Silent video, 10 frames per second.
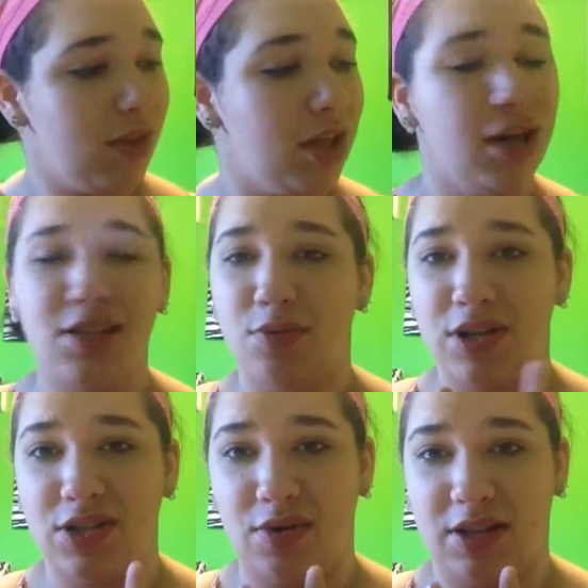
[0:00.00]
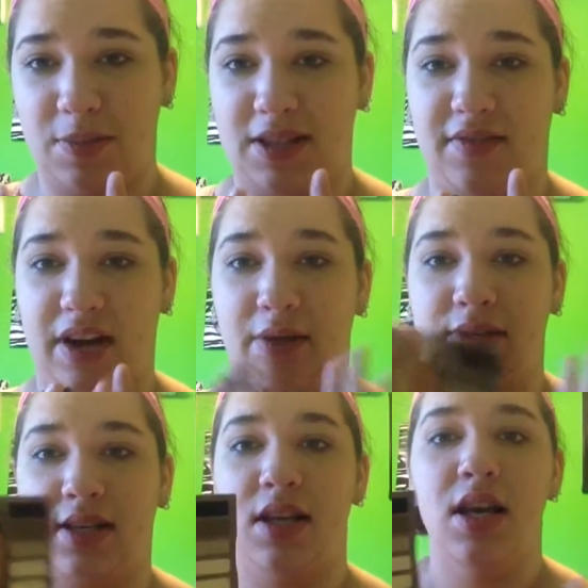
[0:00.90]
Because it was so expensive, and I was
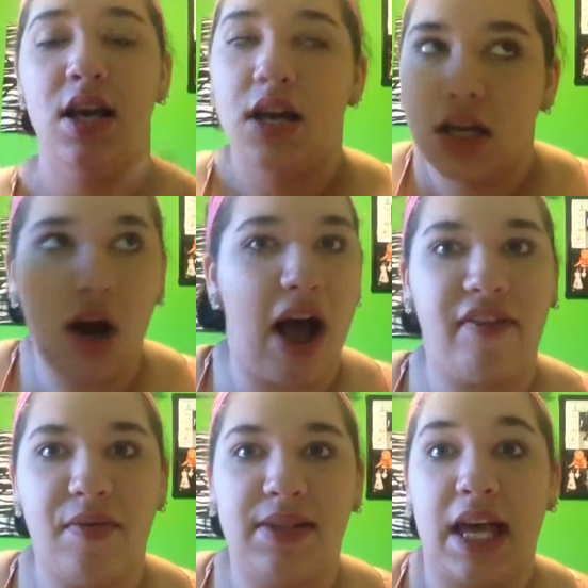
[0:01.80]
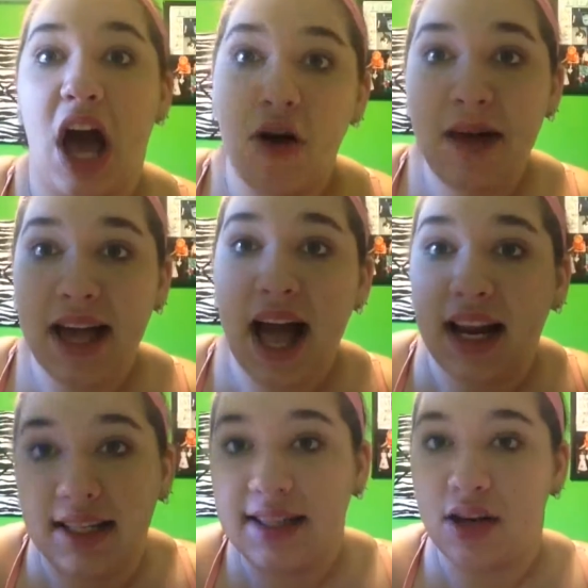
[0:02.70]
like, everyone's like, oh my god,
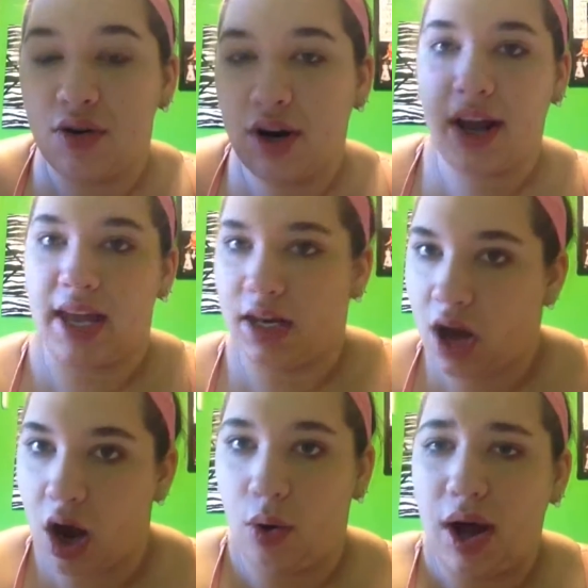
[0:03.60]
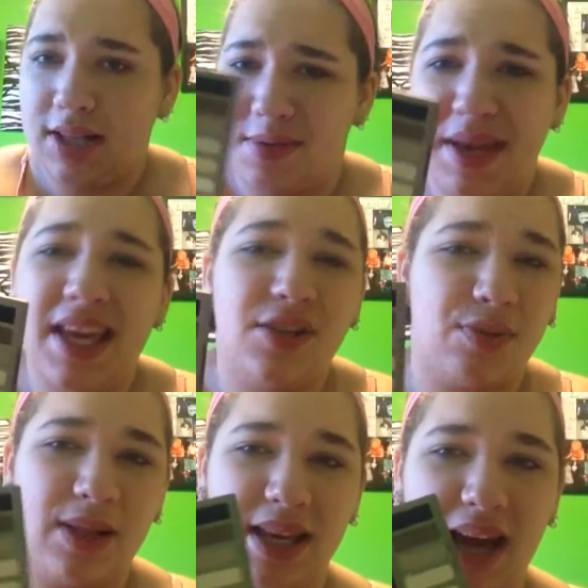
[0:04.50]
it's so great. No, to me, it's
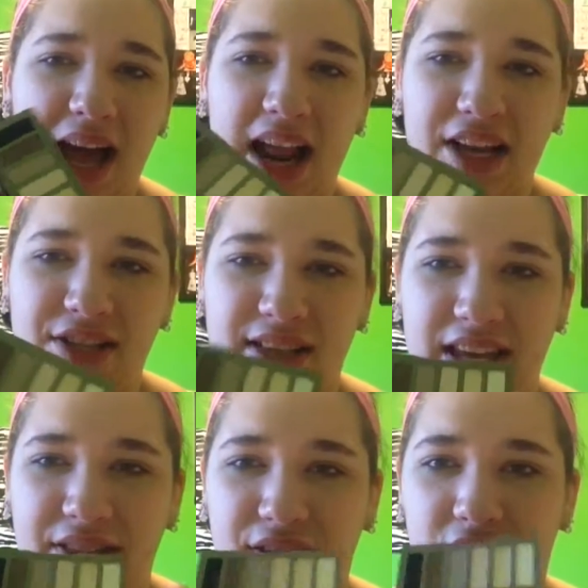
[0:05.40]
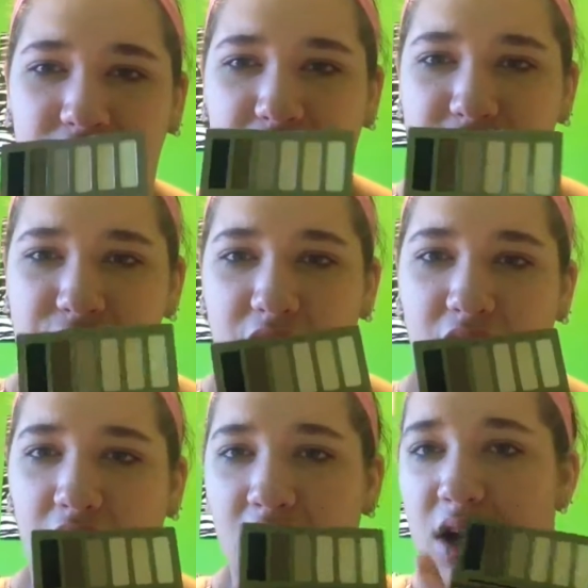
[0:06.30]
really not. I just think the colors
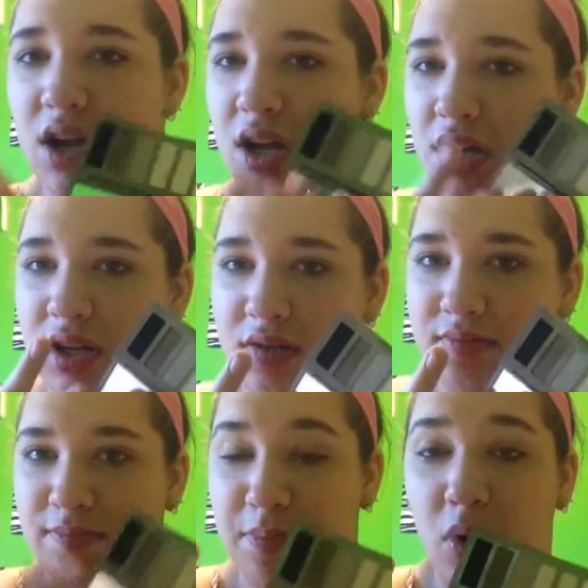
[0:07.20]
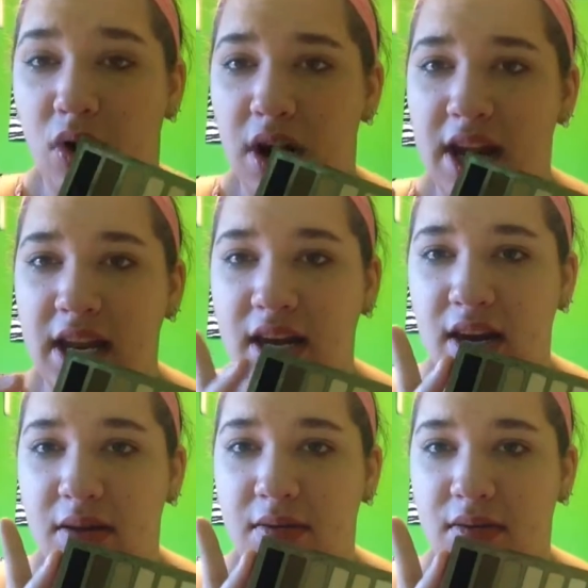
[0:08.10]
are boring,
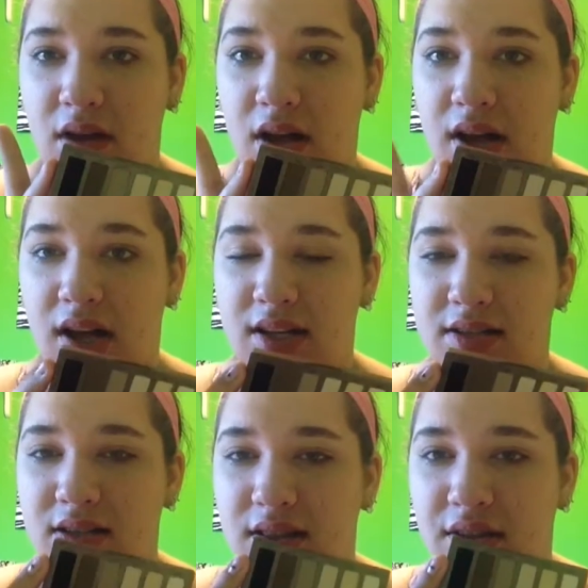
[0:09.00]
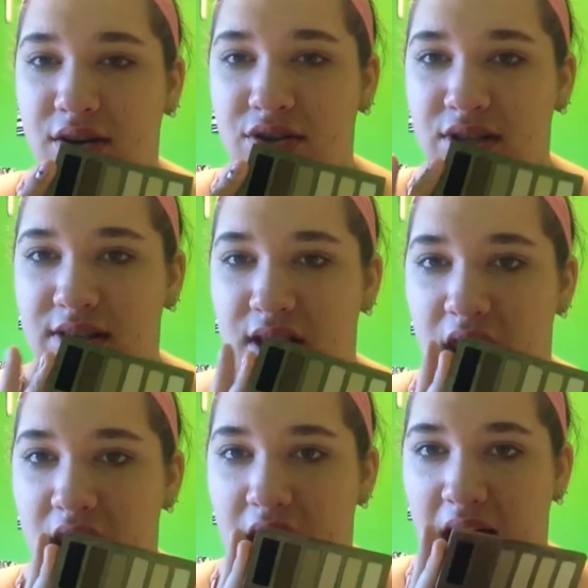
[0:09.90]
and they're just
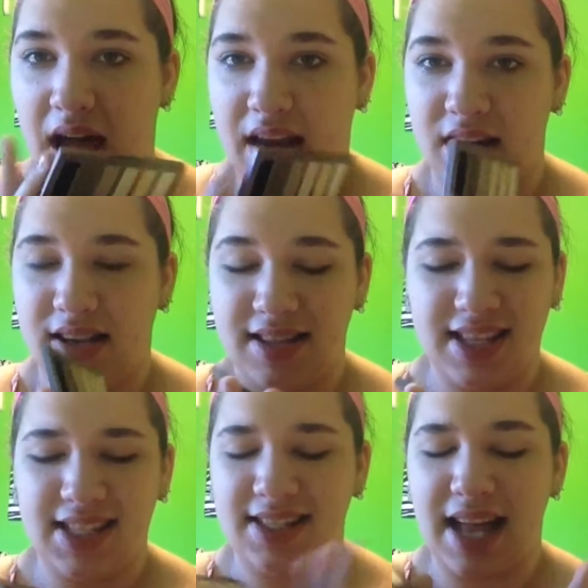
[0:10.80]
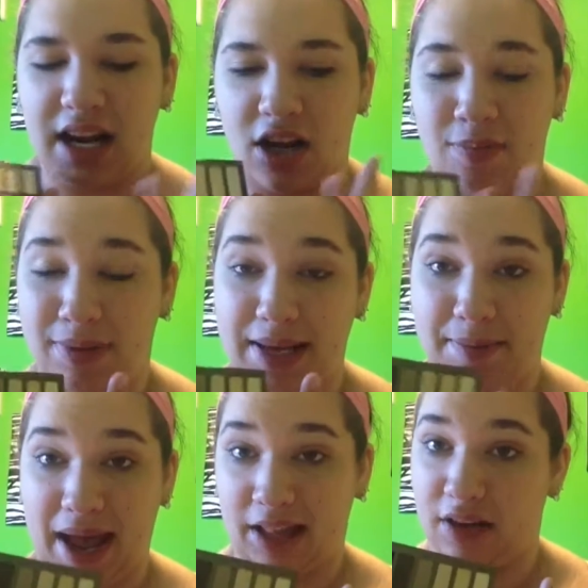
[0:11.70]
not, this is not a complete
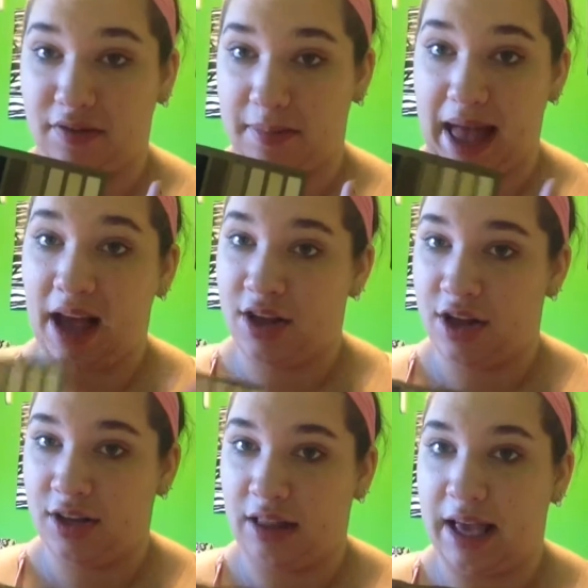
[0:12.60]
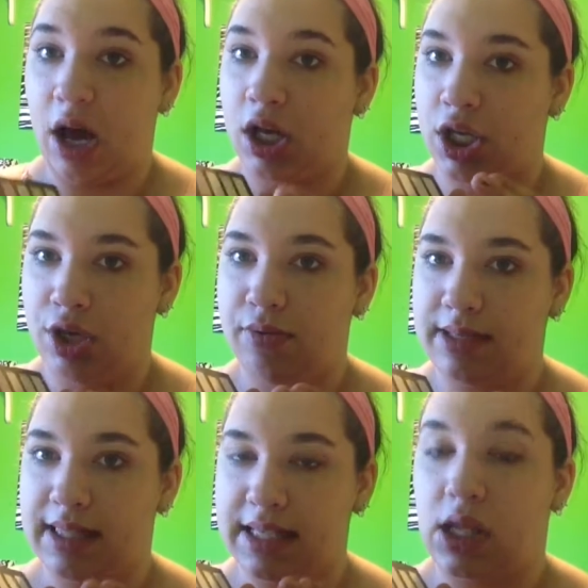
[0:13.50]
palette for me. I couldn't, like,
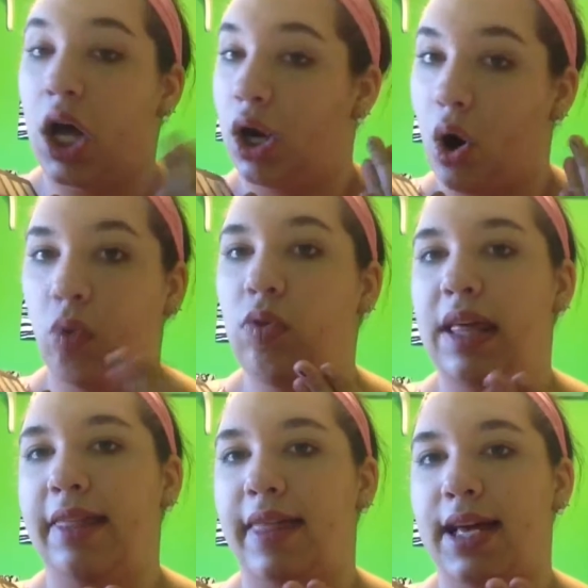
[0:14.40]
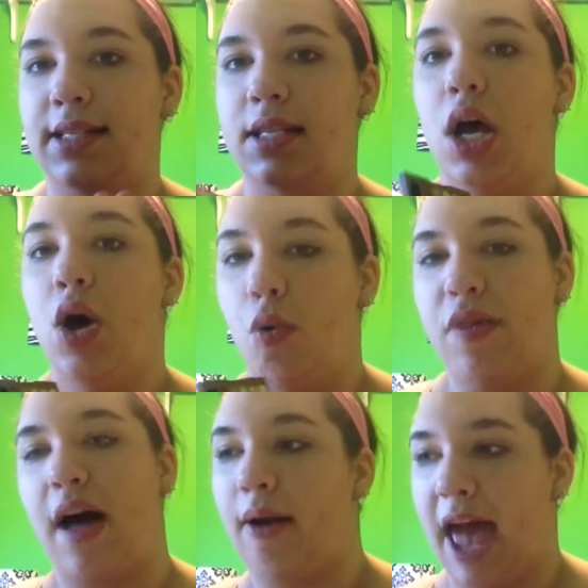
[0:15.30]
use this and only this
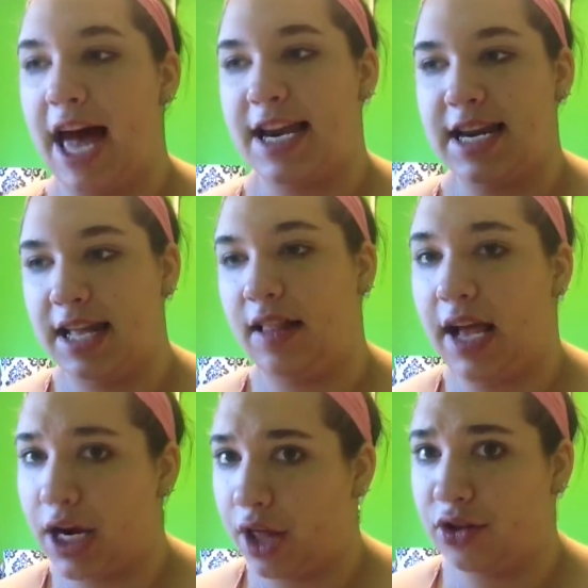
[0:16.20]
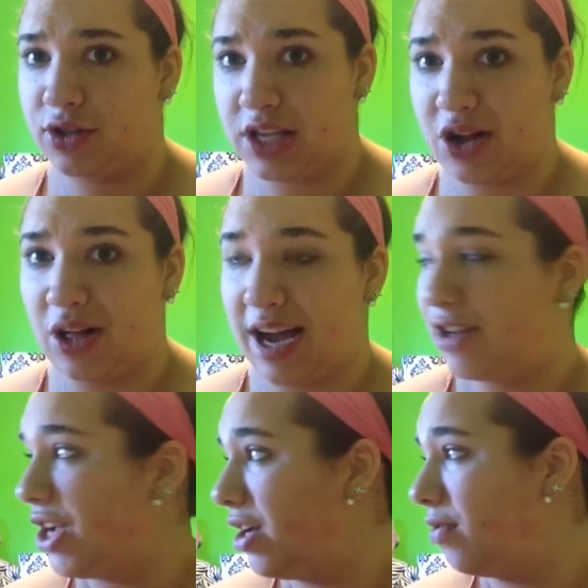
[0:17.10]
without adding in, like, another single
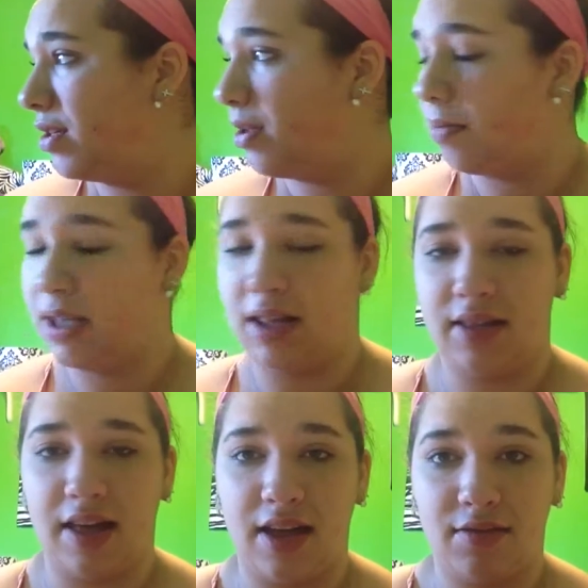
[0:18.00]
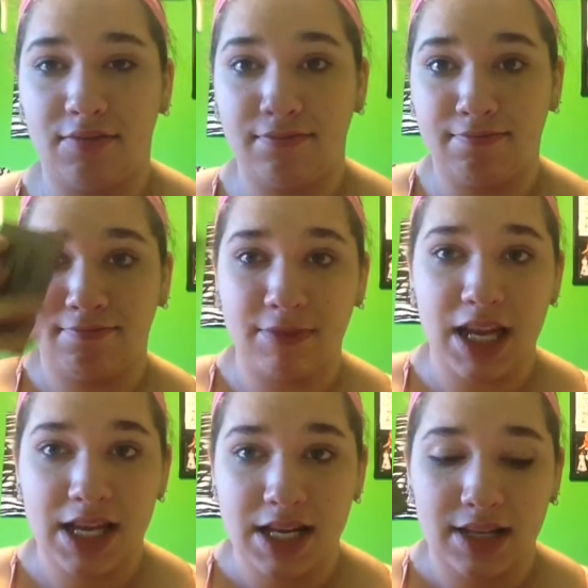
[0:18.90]
eyeshadow or something like that.
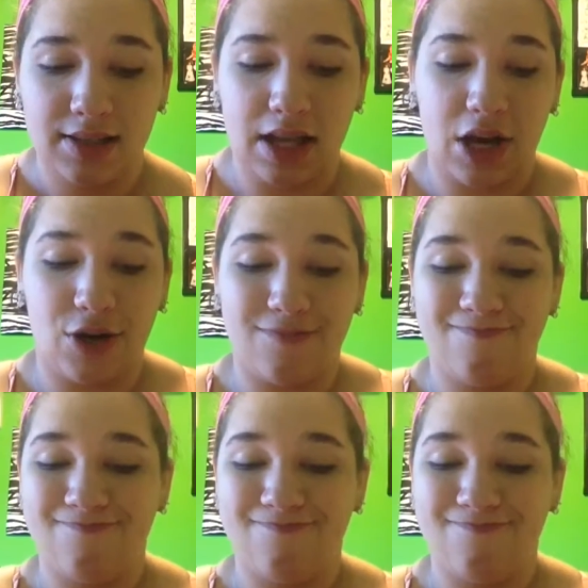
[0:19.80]
So,